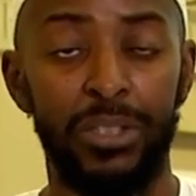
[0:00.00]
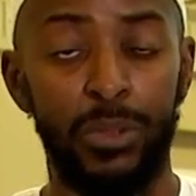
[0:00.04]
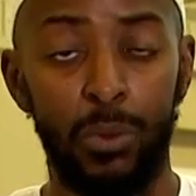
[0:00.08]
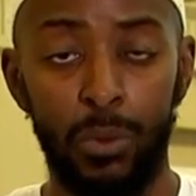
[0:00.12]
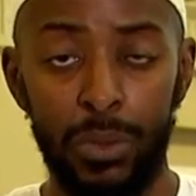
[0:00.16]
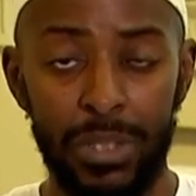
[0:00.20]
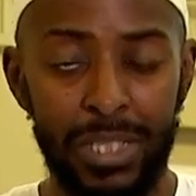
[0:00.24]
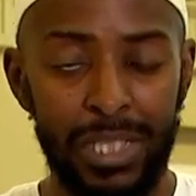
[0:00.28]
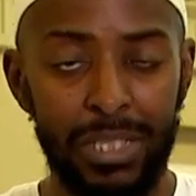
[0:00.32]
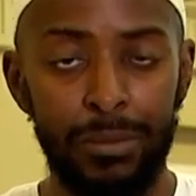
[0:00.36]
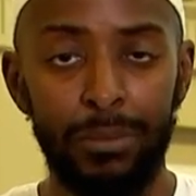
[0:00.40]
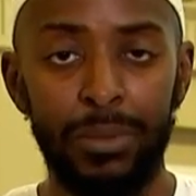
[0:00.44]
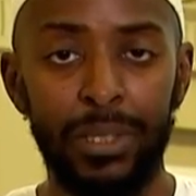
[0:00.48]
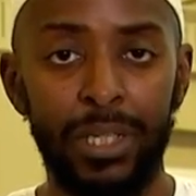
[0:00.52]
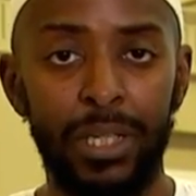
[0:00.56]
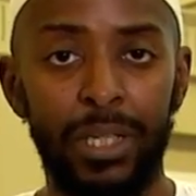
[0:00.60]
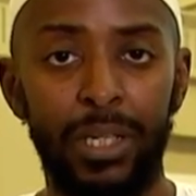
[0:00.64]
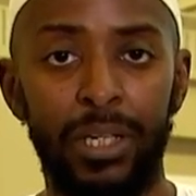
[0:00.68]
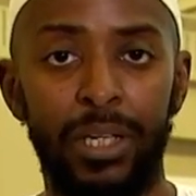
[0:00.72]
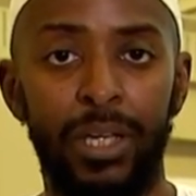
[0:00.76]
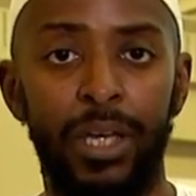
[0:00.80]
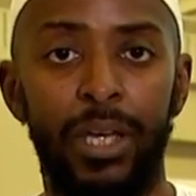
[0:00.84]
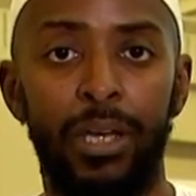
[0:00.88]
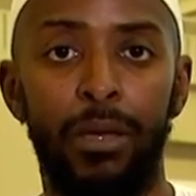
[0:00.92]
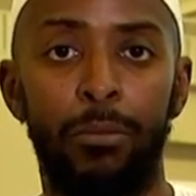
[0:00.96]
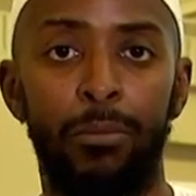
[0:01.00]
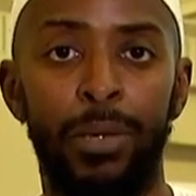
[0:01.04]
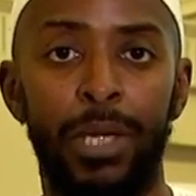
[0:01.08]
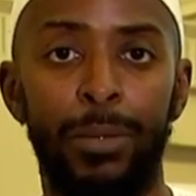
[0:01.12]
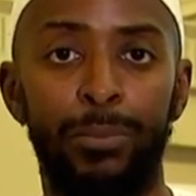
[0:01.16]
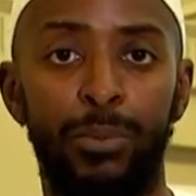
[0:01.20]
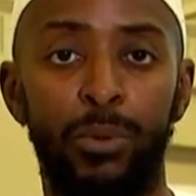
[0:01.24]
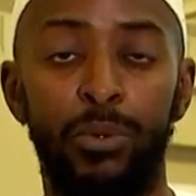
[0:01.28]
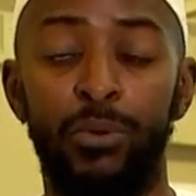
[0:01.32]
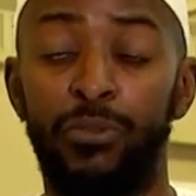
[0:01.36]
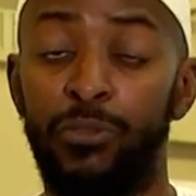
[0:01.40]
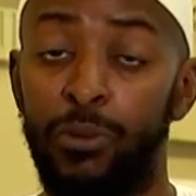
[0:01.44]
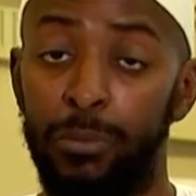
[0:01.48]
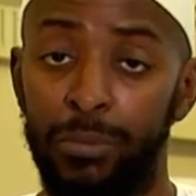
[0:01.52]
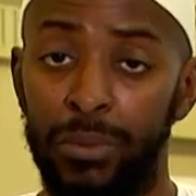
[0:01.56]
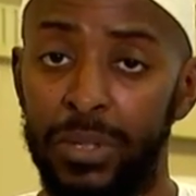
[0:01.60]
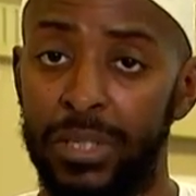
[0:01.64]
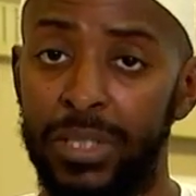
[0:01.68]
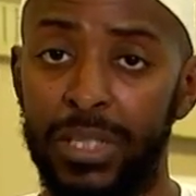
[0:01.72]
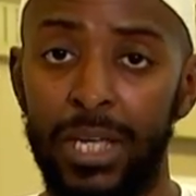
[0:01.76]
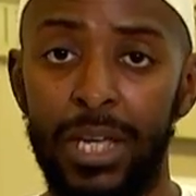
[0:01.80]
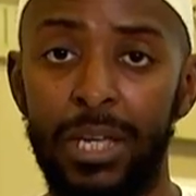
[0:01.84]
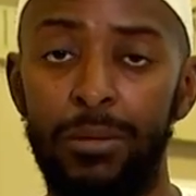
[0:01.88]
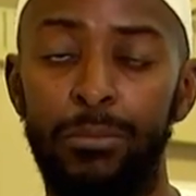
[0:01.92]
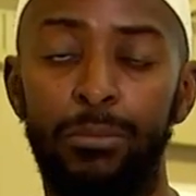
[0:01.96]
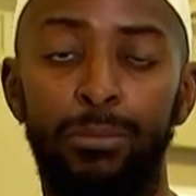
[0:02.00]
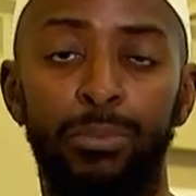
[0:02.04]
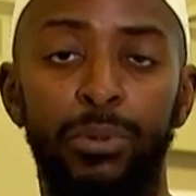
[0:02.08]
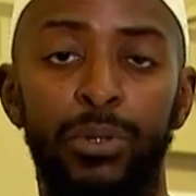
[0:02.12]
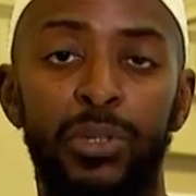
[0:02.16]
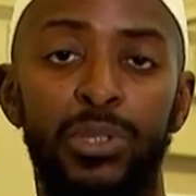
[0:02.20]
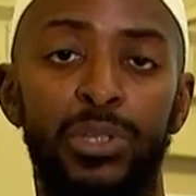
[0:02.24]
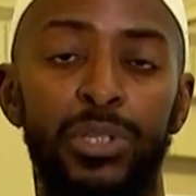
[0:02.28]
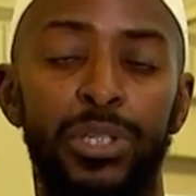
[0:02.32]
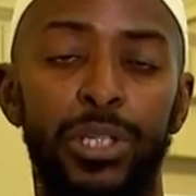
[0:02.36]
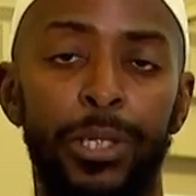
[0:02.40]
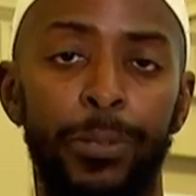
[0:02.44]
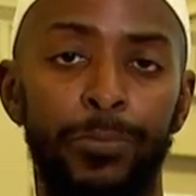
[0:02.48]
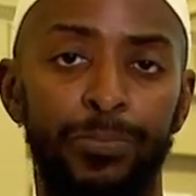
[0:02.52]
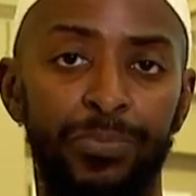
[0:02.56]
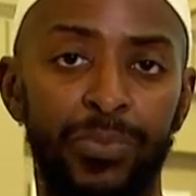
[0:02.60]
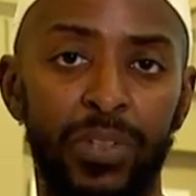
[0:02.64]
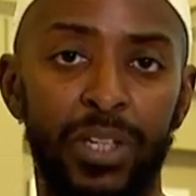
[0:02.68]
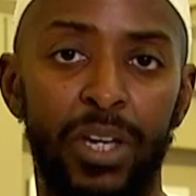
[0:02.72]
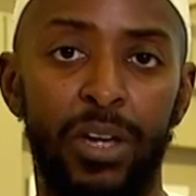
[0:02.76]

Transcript: So it was similar people from the same progeny,